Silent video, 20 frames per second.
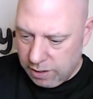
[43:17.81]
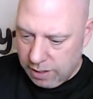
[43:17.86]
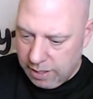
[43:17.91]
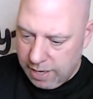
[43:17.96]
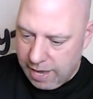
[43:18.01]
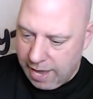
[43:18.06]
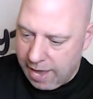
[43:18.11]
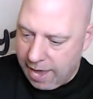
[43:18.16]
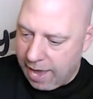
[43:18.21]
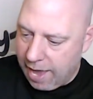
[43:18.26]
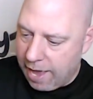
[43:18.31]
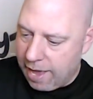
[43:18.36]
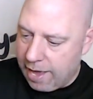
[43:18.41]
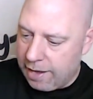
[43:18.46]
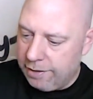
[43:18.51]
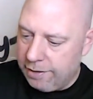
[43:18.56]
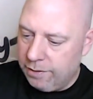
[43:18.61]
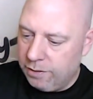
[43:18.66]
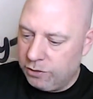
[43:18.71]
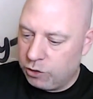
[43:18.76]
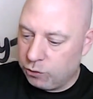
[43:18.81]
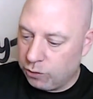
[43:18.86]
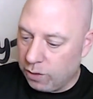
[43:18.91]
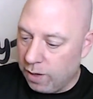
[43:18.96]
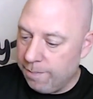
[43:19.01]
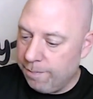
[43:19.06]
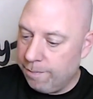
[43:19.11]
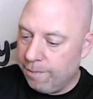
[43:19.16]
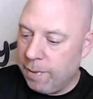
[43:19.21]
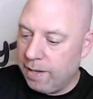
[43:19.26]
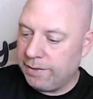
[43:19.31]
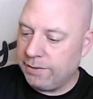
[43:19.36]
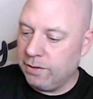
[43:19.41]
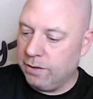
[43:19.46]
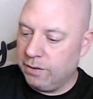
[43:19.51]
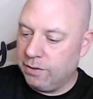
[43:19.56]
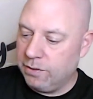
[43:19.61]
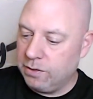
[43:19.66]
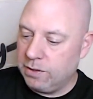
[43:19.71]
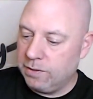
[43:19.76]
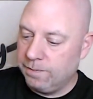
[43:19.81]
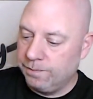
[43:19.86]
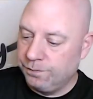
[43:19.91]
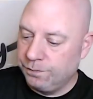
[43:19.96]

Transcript: had shrimp, mussels,